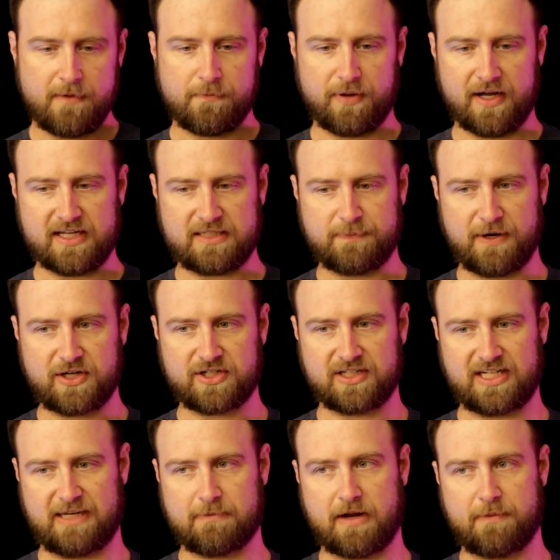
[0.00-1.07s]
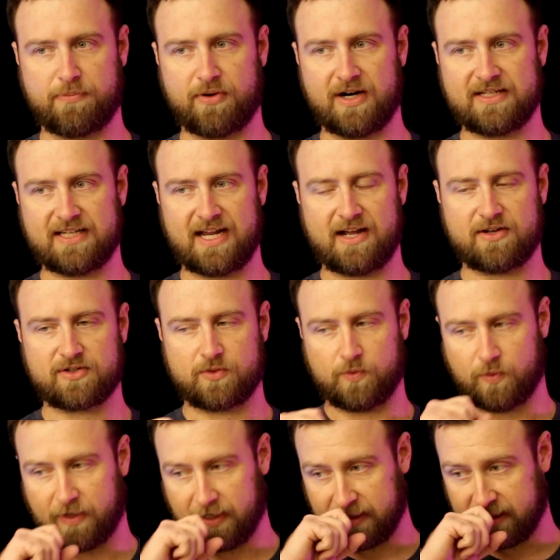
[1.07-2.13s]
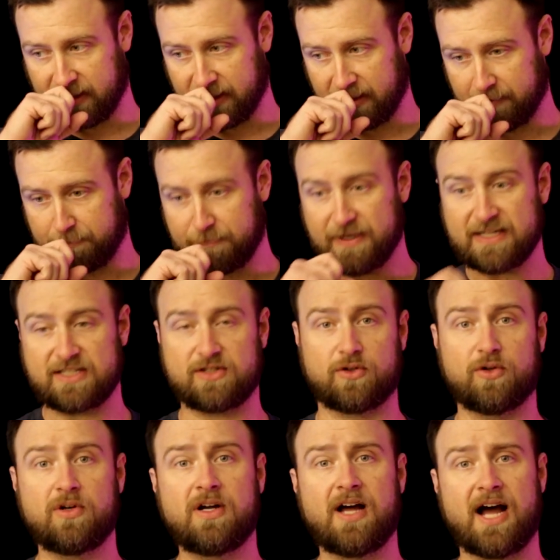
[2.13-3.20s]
but especially in my press out with a pistol,